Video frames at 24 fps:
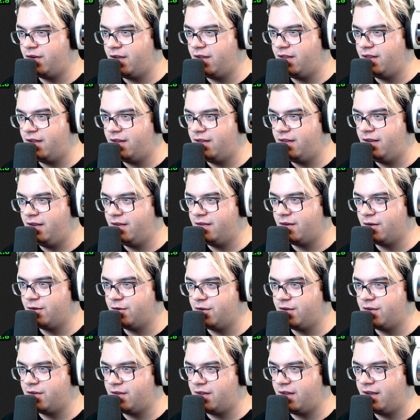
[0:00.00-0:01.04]
and then these are
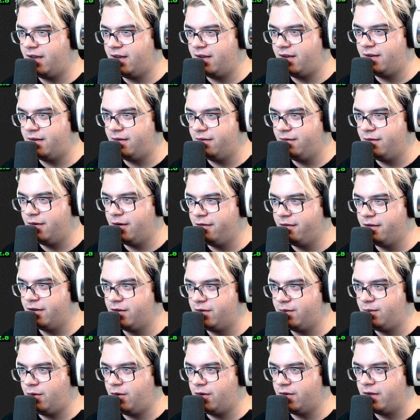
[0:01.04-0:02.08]
just like very, very
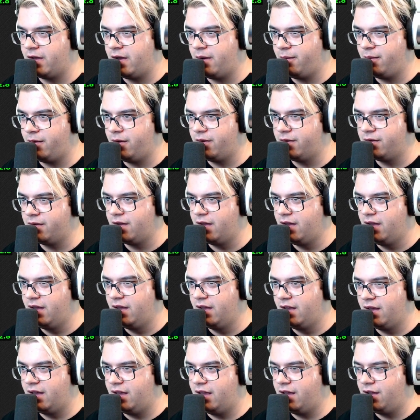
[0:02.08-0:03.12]
small samples
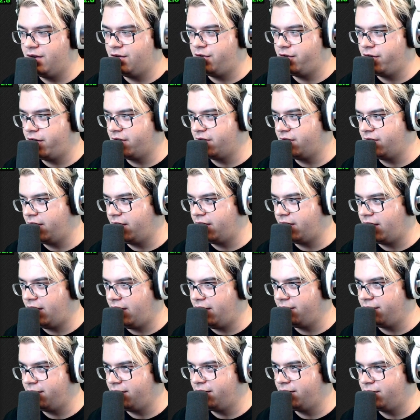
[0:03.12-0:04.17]
and checks like half.